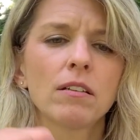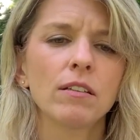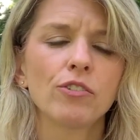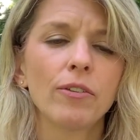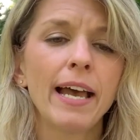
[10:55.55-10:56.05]

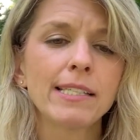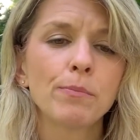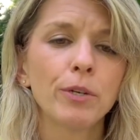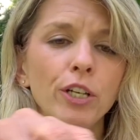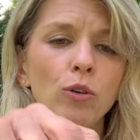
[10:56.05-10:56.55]
So that's
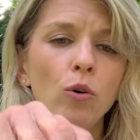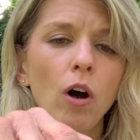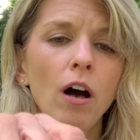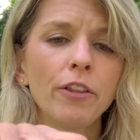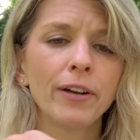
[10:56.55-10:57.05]
pretty cool.
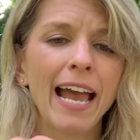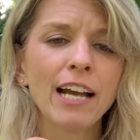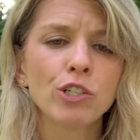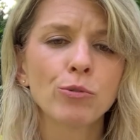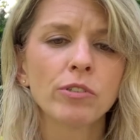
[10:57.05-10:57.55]
All their
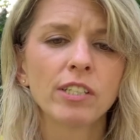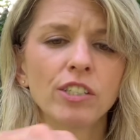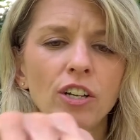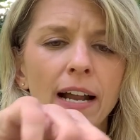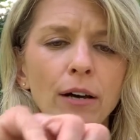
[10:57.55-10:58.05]
actual
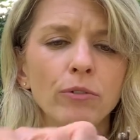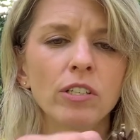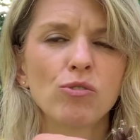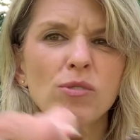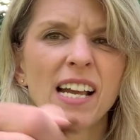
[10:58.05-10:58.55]
seeds are out.
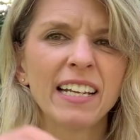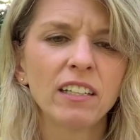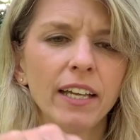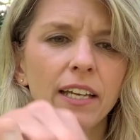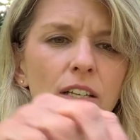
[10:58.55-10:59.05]
This was kind
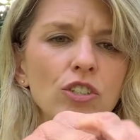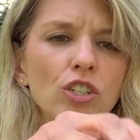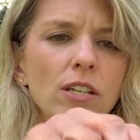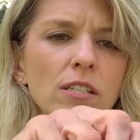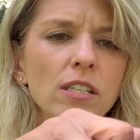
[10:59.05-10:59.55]
of like
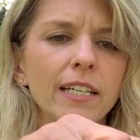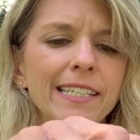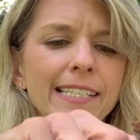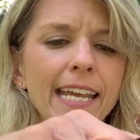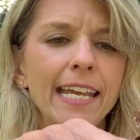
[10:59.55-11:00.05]
just the
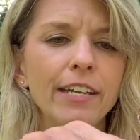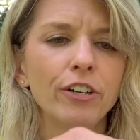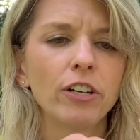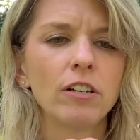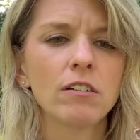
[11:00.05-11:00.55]

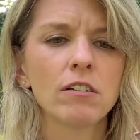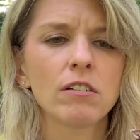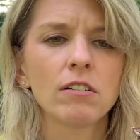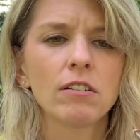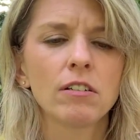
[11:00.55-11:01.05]
container
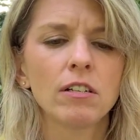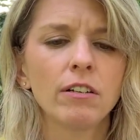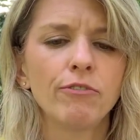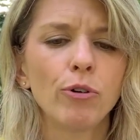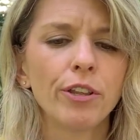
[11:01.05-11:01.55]

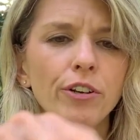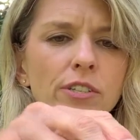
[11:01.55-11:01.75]
for their